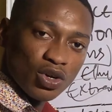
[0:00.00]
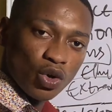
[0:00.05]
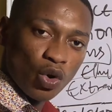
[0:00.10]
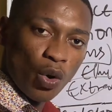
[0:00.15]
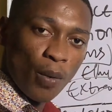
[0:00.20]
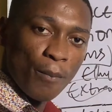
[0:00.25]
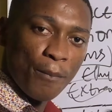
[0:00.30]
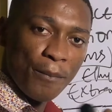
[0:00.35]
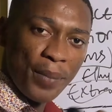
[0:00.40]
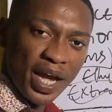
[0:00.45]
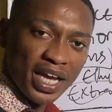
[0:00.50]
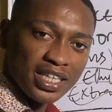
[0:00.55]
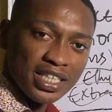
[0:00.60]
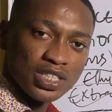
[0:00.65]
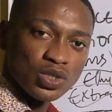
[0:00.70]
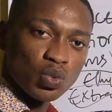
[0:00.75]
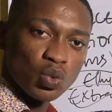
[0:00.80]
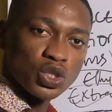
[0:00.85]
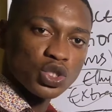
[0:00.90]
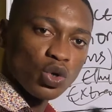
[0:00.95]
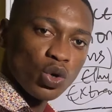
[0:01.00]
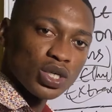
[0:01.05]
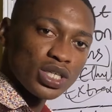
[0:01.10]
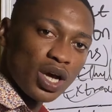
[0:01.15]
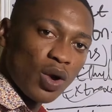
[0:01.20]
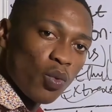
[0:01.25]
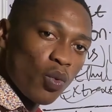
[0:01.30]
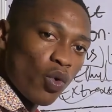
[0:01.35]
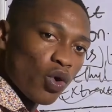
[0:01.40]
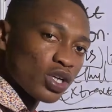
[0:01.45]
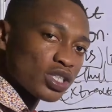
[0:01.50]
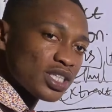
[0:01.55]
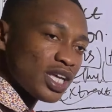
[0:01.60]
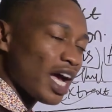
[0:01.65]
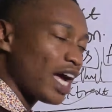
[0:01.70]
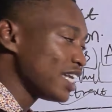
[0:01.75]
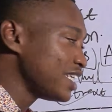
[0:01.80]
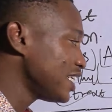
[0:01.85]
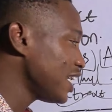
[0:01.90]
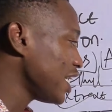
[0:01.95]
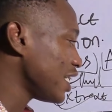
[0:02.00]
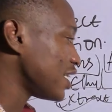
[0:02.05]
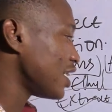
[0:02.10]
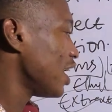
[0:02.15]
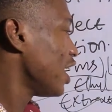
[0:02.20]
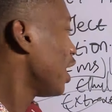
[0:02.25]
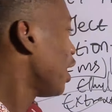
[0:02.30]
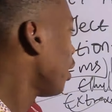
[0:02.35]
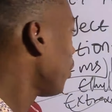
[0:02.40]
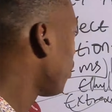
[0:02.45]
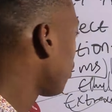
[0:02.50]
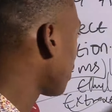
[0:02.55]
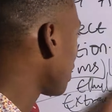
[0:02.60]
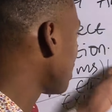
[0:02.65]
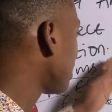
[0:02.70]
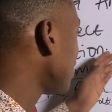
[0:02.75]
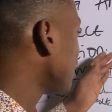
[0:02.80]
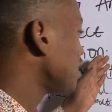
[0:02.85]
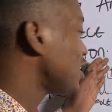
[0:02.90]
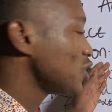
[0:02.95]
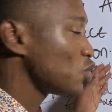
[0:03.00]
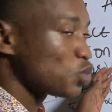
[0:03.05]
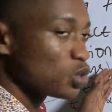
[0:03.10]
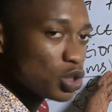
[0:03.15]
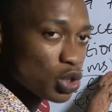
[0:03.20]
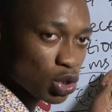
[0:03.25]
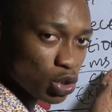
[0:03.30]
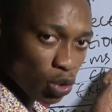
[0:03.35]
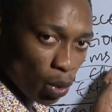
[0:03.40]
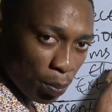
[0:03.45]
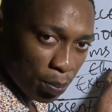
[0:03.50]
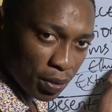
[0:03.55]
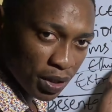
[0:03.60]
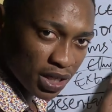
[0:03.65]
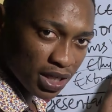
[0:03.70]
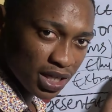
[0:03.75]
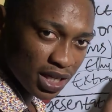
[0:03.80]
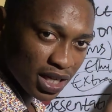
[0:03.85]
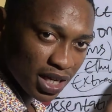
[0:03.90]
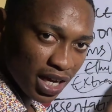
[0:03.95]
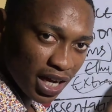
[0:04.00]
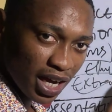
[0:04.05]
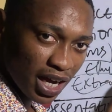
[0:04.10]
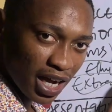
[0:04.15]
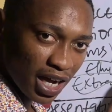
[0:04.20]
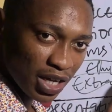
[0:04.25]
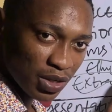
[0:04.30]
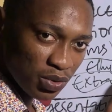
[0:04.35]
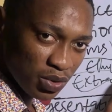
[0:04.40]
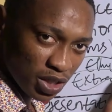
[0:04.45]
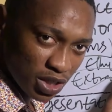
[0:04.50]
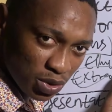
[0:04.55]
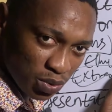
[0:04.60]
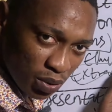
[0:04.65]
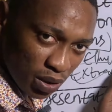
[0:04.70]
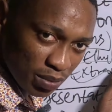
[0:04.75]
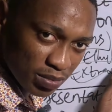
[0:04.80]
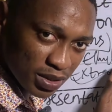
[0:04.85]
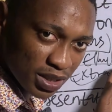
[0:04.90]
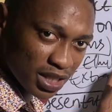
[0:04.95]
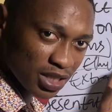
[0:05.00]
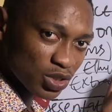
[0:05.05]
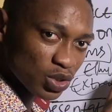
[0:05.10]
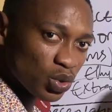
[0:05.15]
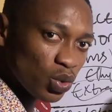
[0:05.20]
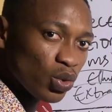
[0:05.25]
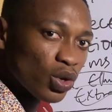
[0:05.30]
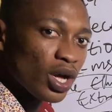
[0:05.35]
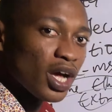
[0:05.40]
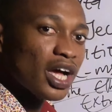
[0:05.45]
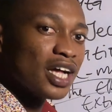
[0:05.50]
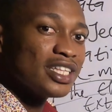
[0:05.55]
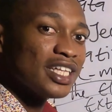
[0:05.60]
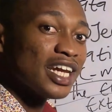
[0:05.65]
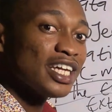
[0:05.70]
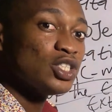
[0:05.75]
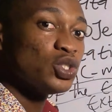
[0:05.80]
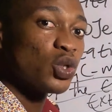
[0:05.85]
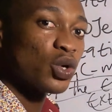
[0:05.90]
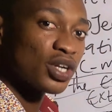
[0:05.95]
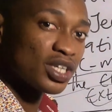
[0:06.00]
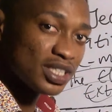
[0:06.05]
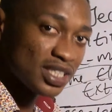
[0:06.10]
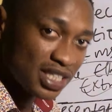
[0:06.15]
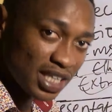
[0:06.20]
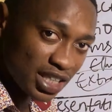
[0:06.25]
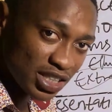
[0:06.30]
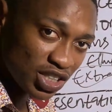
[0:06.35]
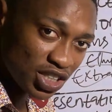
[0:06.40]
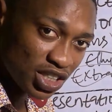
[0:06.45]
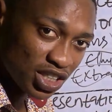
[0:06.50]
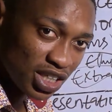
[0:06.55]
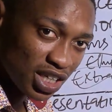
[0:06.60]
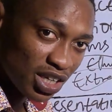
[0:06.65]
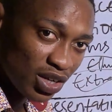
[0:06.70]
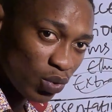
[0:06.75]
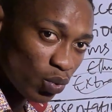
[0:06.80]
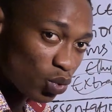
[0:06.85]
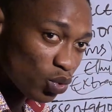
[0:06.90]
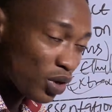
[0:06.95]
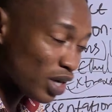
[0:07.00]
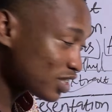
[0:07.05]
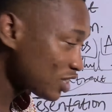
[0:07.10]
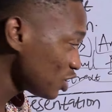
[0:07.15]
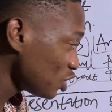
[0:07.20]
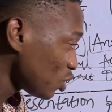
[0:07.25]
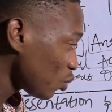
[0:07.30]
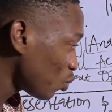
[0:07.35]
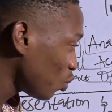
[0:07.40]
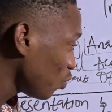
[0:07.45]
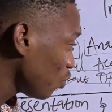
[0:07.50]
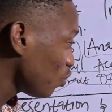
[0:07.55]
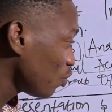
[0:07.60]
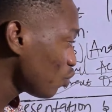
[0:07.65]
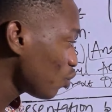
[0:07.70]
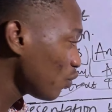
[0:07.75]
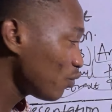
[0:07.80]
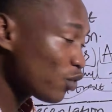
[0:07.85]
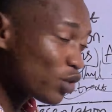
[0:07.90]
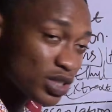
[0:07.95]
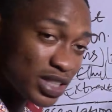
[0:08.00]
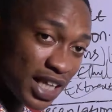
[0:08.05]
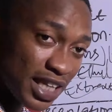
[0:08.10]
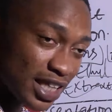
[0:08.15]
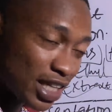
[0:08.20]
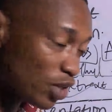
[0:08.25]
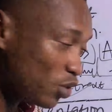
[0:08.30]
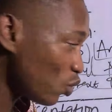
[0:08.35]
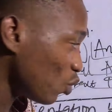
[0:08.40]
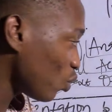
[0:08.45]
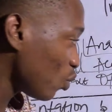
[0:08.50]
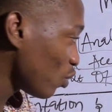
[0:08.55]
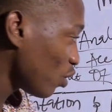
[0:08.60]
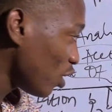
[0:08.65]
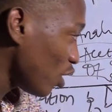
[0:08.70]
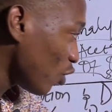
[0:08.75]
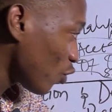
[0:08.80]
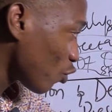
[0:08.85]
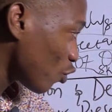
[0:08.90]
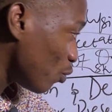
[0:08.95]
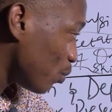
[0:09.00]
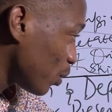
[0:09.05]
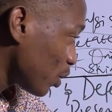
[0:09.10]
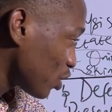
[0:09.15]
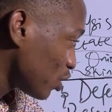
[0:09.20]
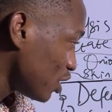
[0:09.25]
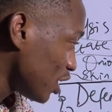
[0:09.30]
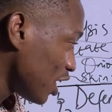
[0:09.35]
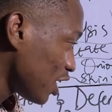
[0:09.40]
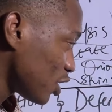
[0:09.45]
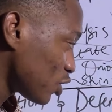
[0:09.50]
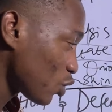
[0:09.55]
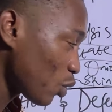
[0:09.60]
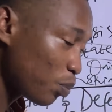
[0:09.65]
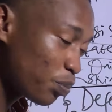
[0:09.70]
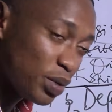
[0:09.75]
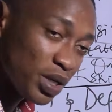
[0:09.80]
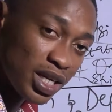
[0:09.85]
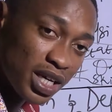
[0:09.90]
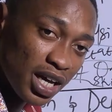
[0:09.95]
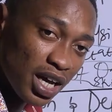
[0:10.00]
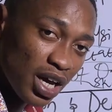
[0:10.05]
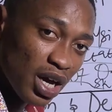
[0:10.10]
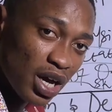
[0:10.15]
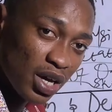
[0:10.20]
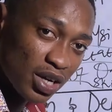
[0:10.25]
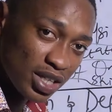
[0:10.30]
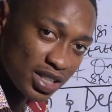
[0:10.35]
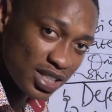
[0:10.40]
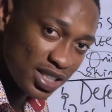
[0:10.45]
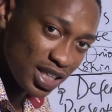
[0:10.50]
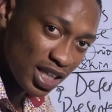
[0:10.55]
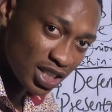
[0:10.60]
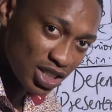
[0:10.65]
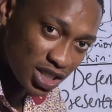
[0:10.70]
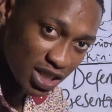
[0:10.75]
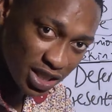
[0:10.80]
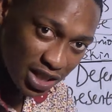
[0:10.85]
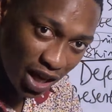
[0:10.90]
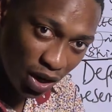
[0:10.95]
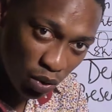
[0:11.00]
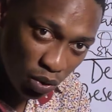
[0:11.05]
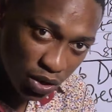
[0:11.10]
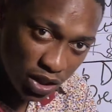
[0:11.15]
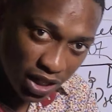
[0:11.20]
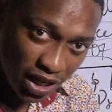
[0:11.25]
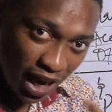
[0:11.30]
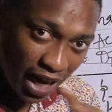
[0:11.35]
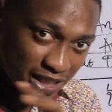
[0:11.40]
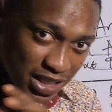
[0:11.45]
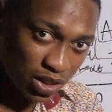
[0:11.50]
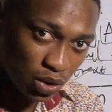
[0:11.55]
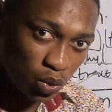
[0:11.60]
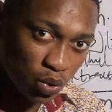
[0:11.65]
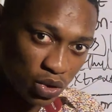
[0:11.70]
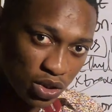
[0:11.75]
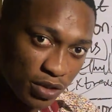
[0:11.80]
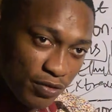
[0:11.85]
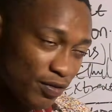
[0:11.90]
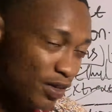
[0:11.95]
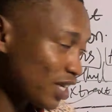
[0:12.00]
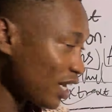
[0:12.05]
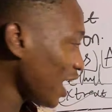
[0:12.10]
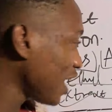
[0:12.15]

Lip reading: compare it with other works, and then present it with your topic. Are you getting what I'm saying? So that is your research. We've not started though. We've broken down the topic, research, downloading articles, different